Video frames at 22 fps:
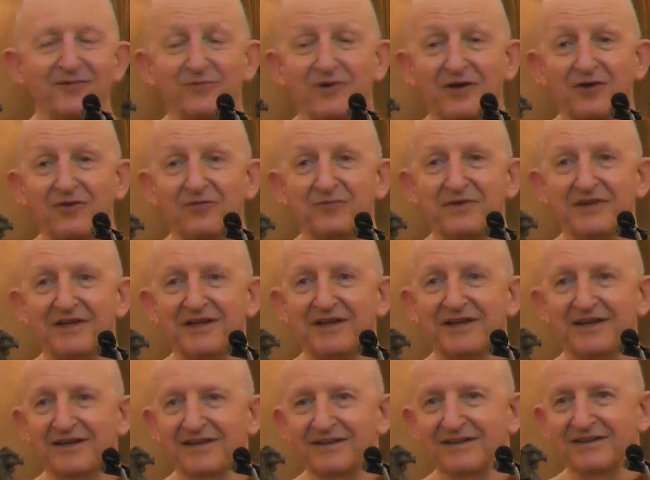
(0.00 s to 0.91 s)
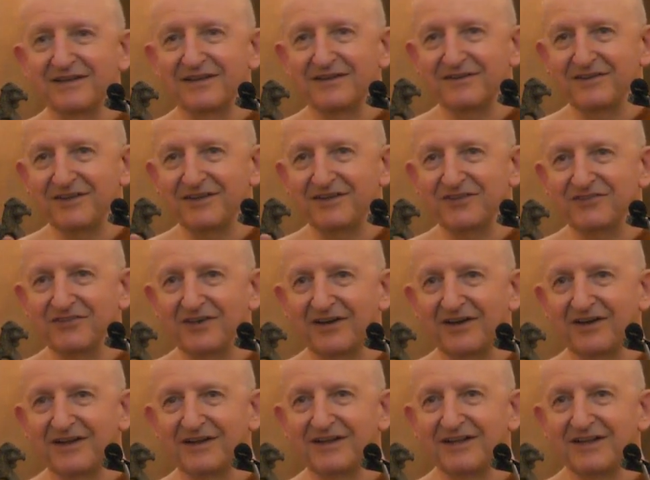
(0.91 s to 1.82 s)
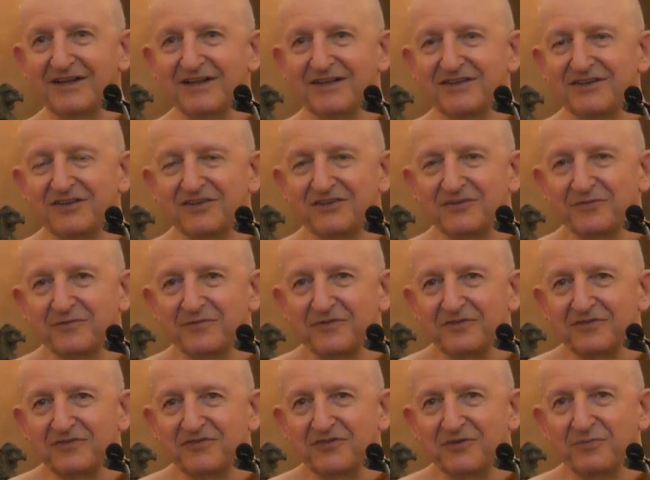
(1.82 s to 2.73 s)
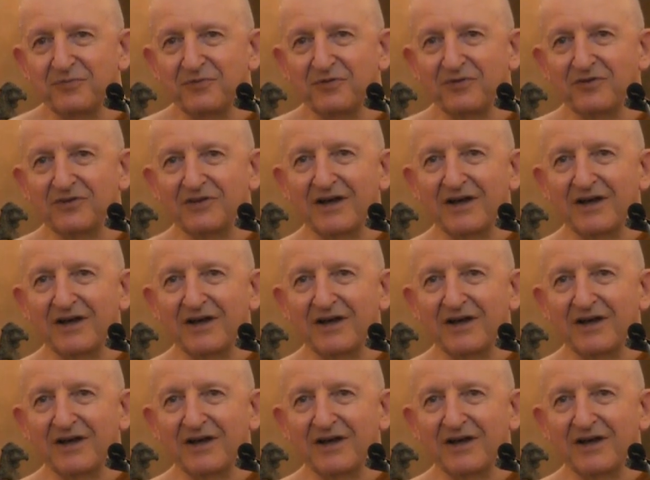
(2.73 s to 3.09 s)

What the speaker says: well-being, and these are simple